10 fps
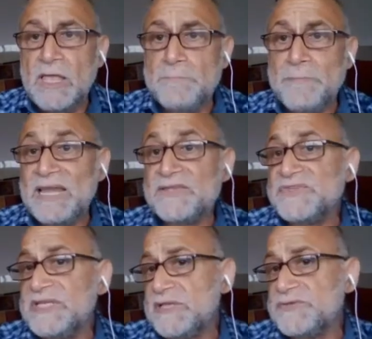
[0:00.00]

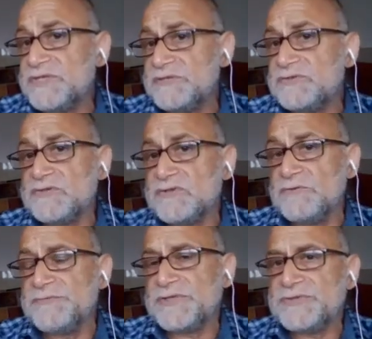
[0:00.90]
Palestinian citizens
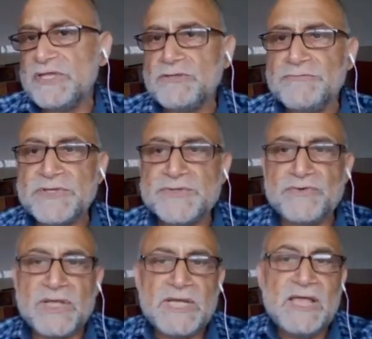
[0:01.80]
of the State of
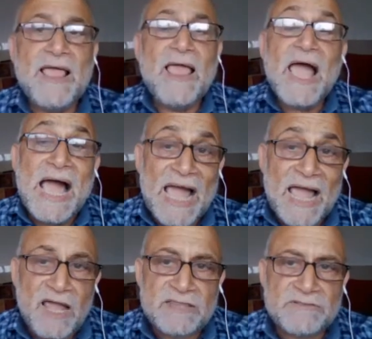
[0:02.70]
Israel,
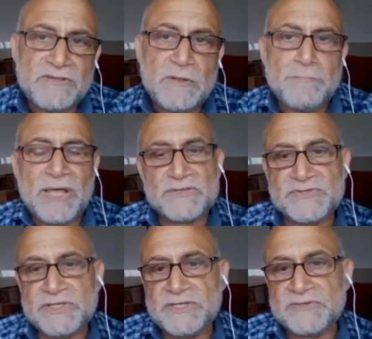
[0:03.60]
and
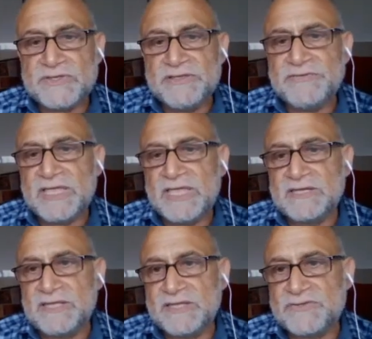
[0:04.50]
Palestinians living
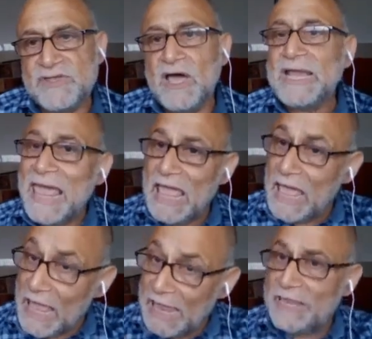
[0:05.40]
in exile
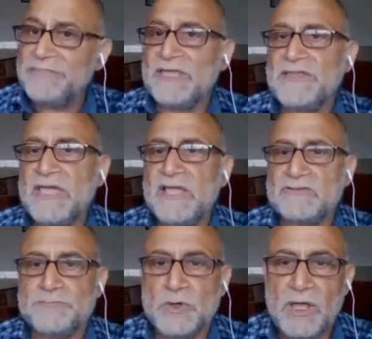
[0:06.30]
in the
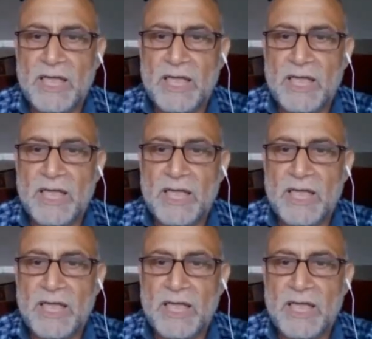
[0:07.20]
diaspora